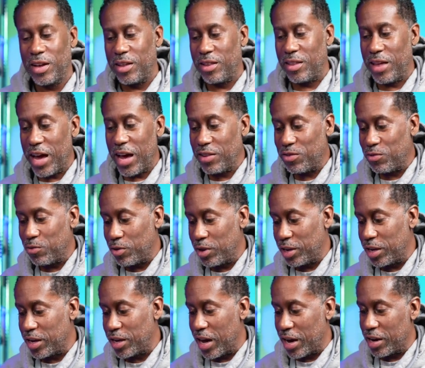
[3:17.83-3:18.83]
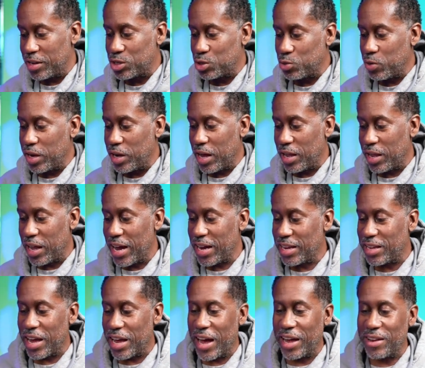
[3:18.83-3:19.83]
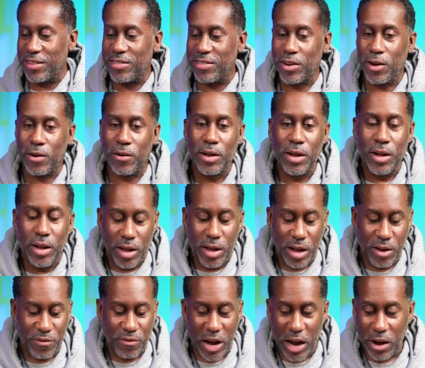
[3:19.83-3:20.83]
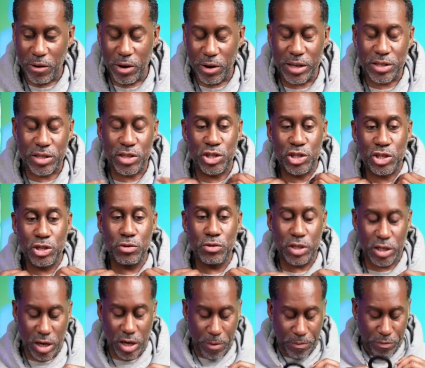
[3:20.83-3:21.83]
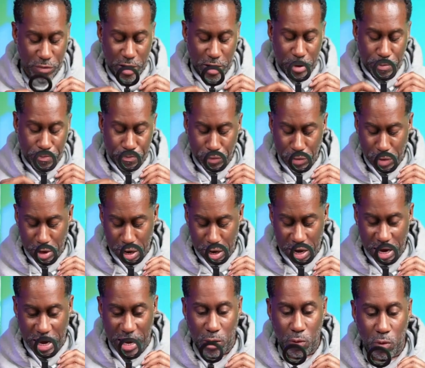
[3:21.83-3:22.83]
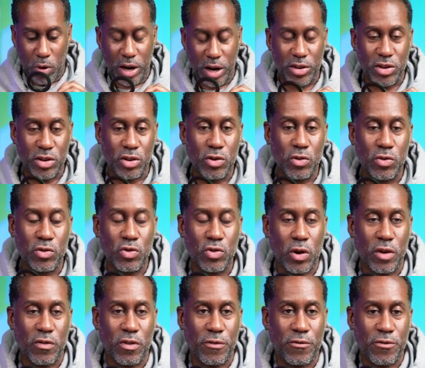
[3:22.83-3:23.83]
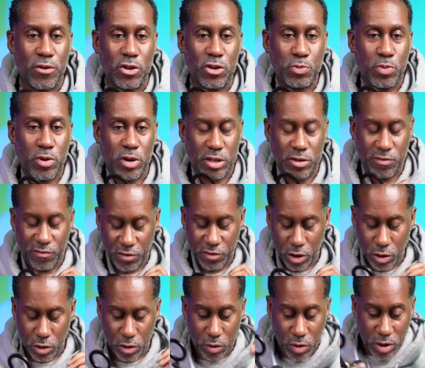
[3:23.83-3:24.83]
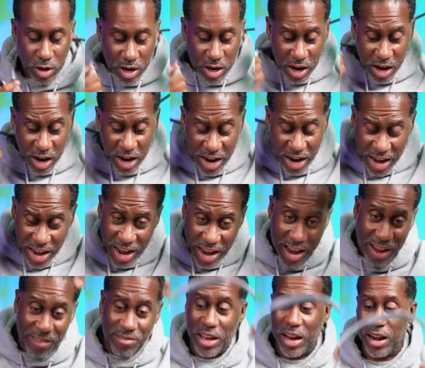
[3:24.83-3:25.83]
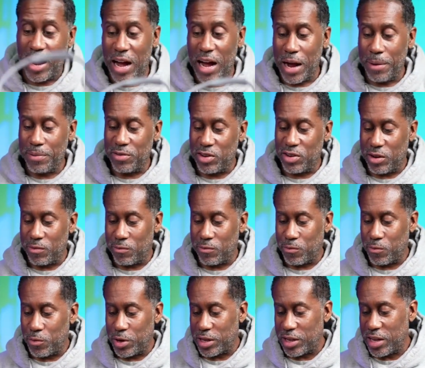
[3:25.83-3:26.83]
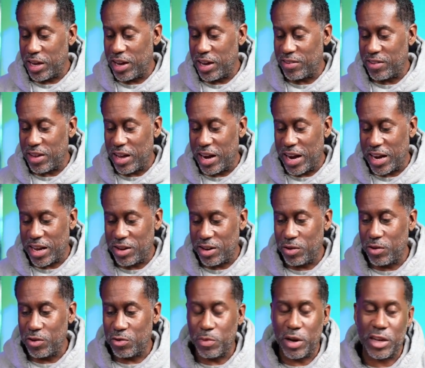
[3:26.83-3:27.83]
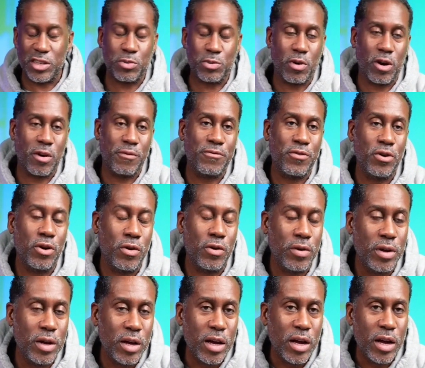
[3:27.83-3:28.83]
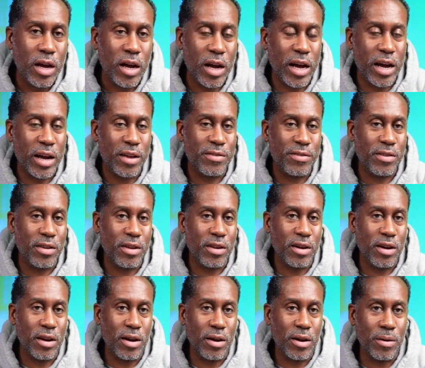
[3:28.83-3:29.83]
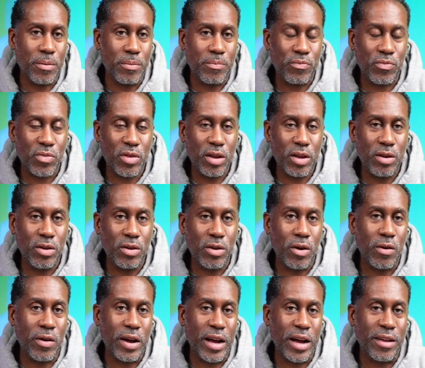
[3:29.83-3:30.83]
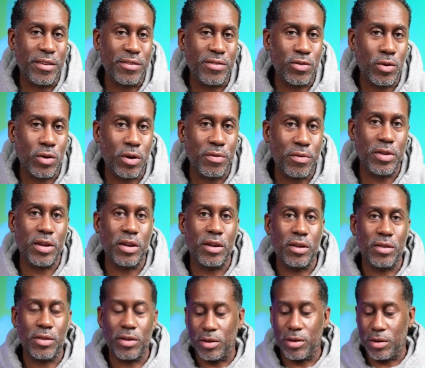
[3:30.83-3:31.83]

that's really kind of sweet. I like that. So if I wanted to shoot something and I wanted to do sort of a first person view, I have that option with this, and I can use my smartphone as the as sort of the